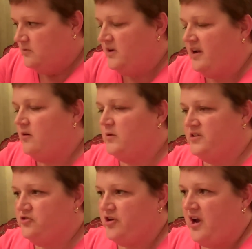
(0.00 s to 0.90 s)
what
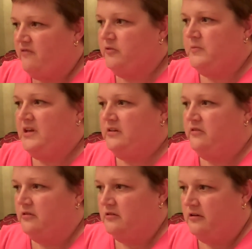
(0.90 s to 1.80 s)
always drives me
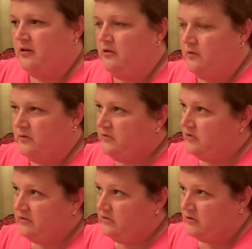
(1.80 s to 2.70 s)
to learn a new
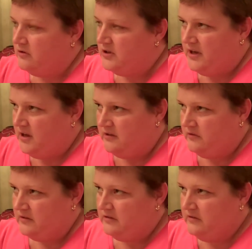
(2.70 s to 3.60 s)
statistical
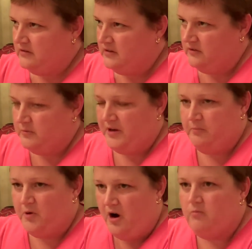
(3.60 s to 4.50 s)
analysis is my
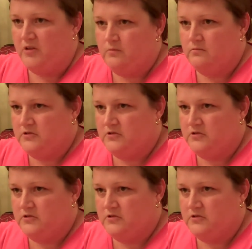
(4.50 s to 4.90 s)
problem.